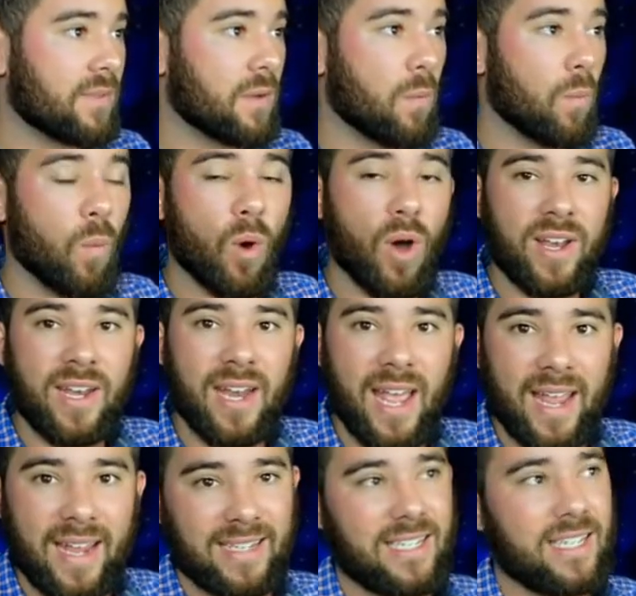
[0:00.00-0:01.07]
1
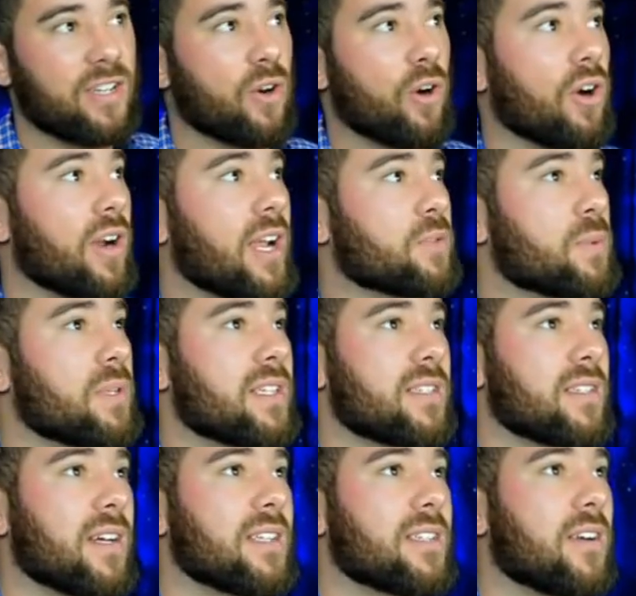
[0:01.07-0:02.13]
ATR, as we
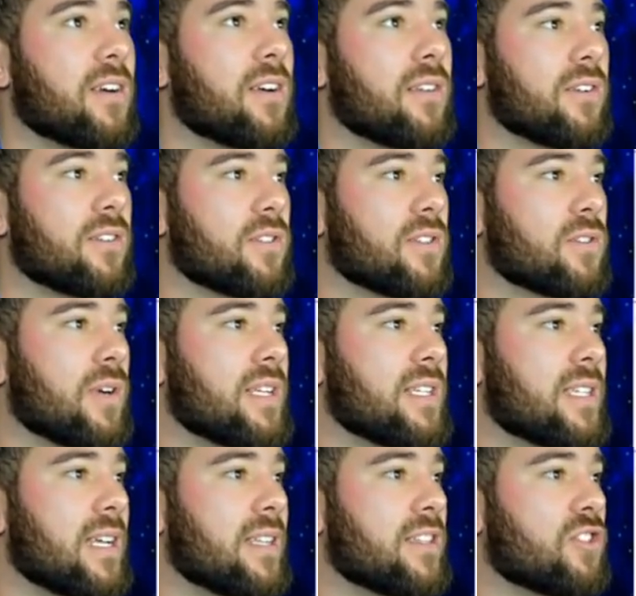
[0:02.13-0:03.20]
discussed earlier. So let's go ahead and
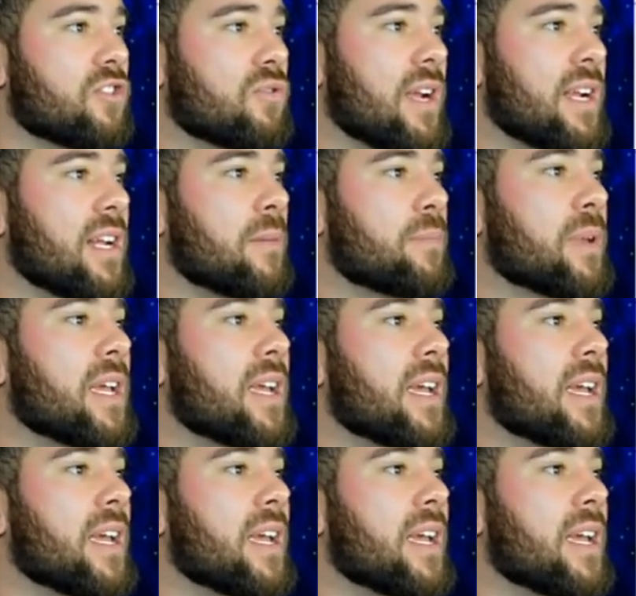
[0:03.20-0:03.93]
set this trade up.